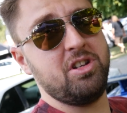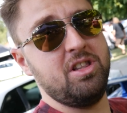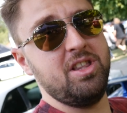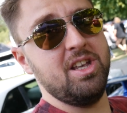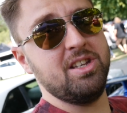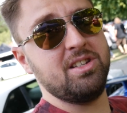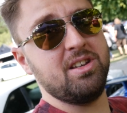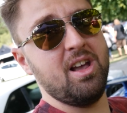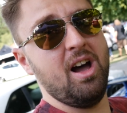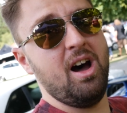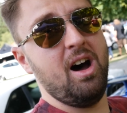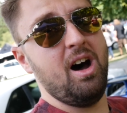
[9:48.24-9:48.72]
to
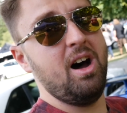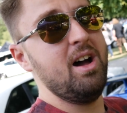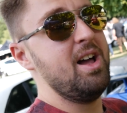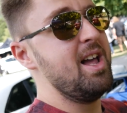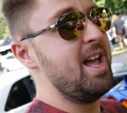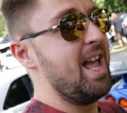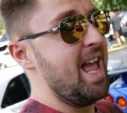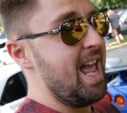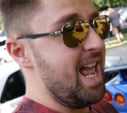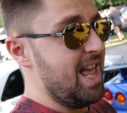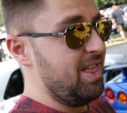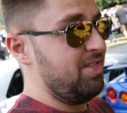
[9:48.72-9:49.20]
this car
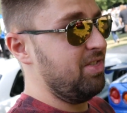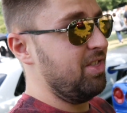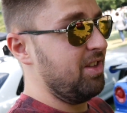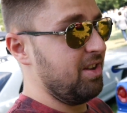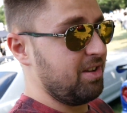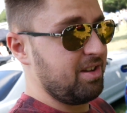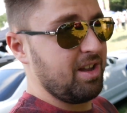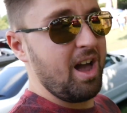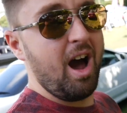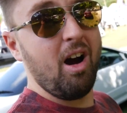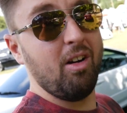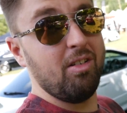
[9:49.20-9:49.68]
in
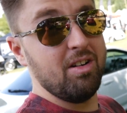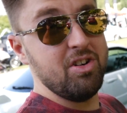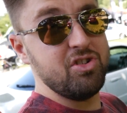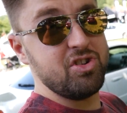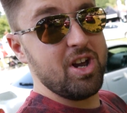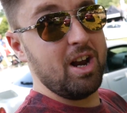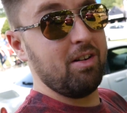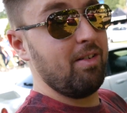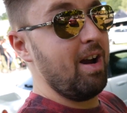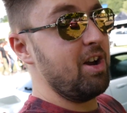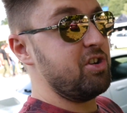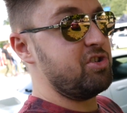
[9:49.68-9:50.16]
the current
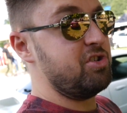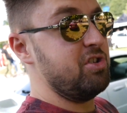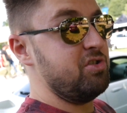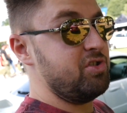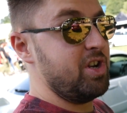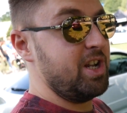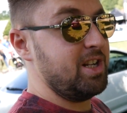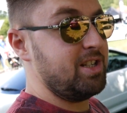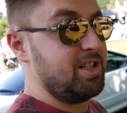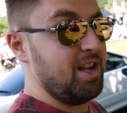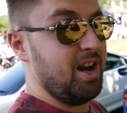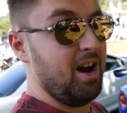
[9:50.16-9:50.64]
generation of
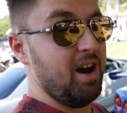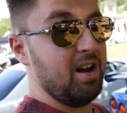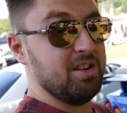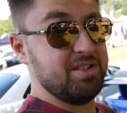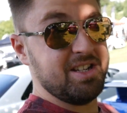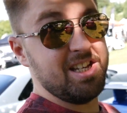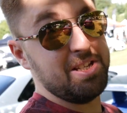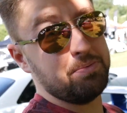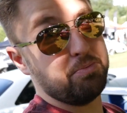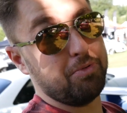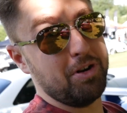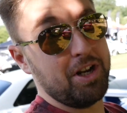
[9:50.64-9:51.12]

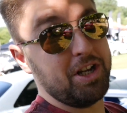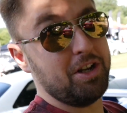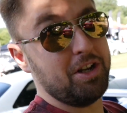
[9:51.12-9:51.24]
GTRs is pretty